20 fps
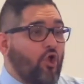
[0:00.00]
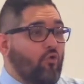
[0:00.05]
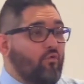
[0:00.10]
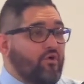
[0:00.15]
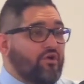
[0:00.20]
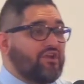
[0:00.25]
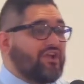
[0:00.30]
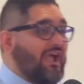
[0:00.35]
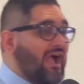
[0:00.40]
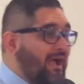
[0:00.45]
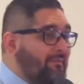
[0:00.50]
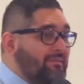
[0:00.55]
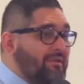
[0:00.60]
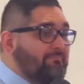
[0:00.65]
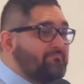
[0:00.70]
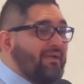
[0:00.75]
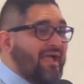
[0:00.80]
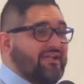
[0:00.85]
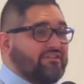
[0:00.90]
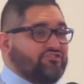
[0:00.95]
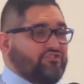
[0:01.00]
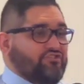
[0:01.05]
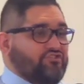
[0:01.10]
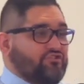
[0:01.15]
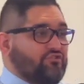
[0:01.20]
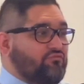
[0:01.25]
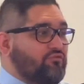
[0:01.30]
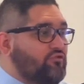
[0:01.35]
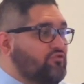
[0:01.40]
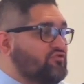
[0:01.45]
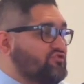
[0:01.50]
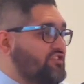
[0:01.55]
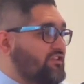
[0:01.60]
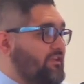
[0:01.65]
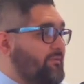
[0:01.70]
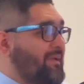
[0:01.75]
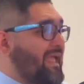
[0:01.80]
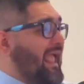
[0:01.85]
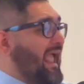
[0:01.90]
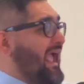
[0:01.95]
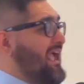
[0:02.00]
We're coming back to Jerusalem.